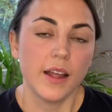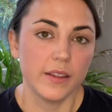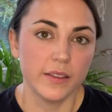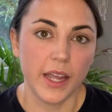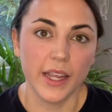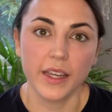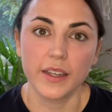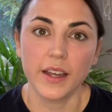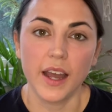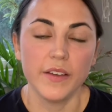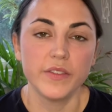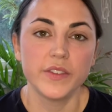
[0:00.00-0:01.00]
like
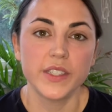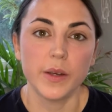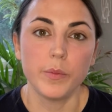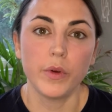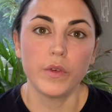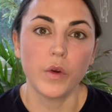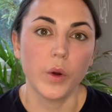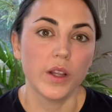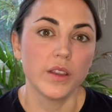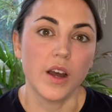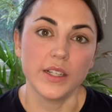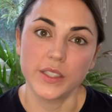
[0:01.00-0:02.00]
I've said
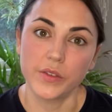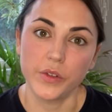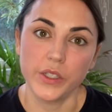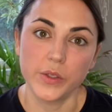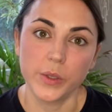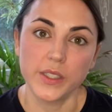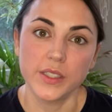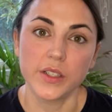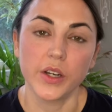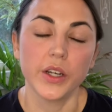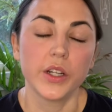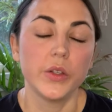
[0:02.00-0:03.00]
before, lots of resources
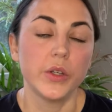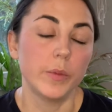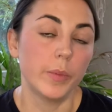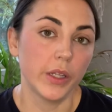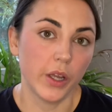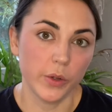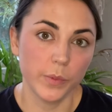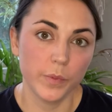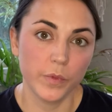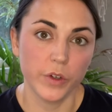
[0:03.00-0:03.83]
are included below